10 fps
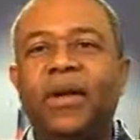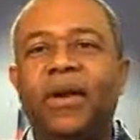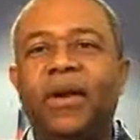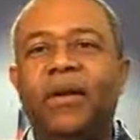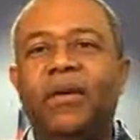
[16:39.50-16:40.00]

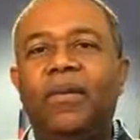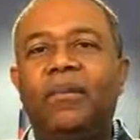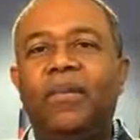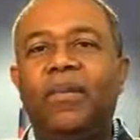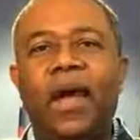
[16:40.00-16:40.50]
um,
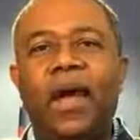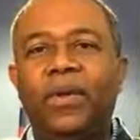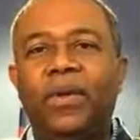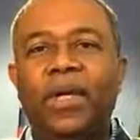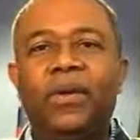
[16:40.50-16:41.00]
I
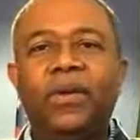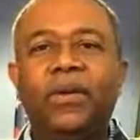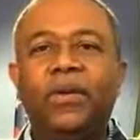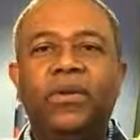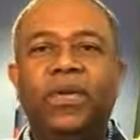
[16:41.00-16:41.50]
will tell you,
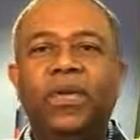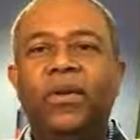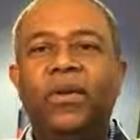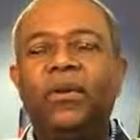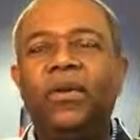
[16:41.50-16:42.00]
you
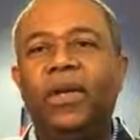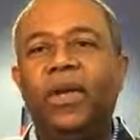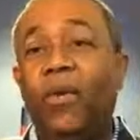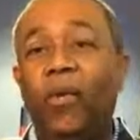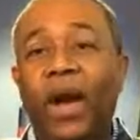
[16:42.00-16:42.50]
still
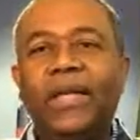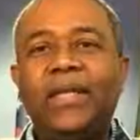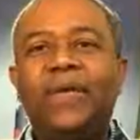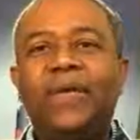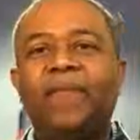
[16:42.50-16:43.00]
can wait.
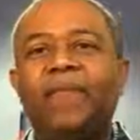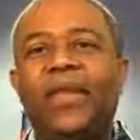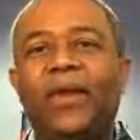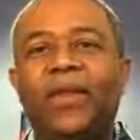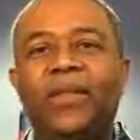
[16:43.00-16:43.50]

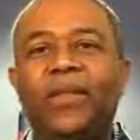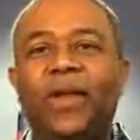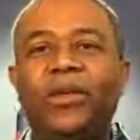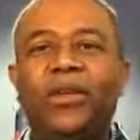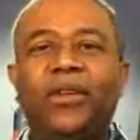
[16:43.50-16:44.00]
You know, this
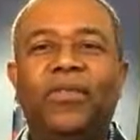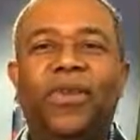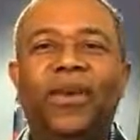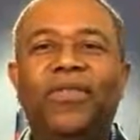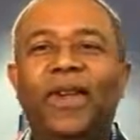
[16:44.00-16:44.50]
notion of
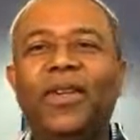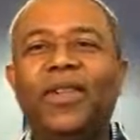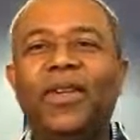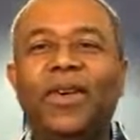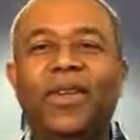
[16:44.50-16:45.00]
boyfriends
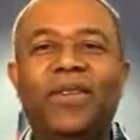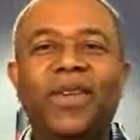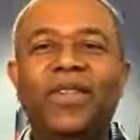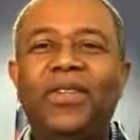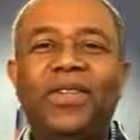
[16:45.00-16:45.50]
and
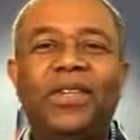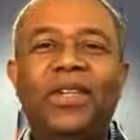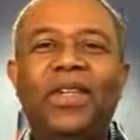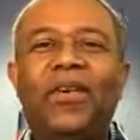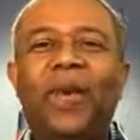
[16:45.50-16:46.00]
girlfriends, you can
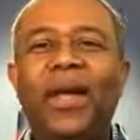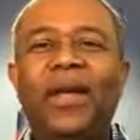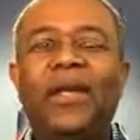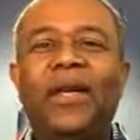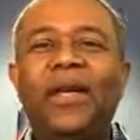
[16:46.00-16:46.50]
still wait.
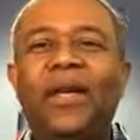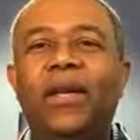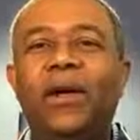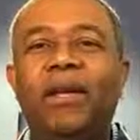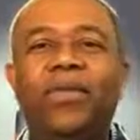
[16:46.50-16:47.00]
You
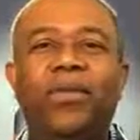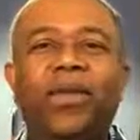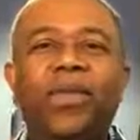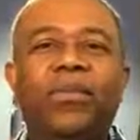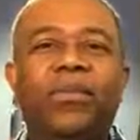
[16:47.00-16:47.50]
don't have to
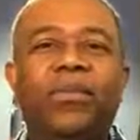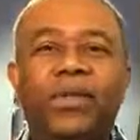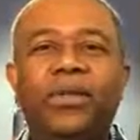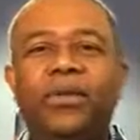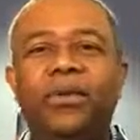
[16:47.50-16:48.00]
put the
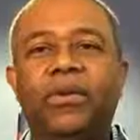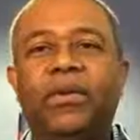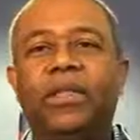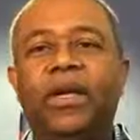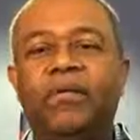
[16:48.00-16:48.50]
pressures on
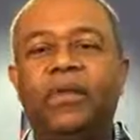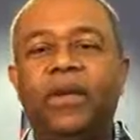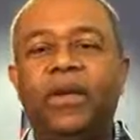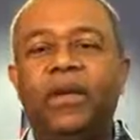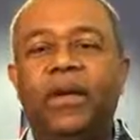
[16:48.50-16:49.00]
yourself.
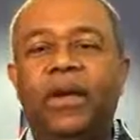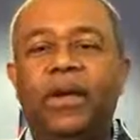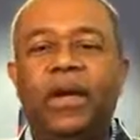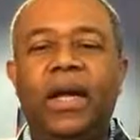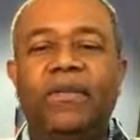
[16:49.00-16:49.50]

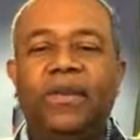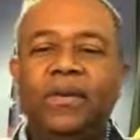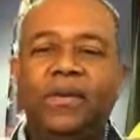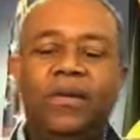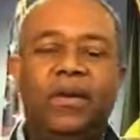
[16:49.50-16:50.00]
Uh, having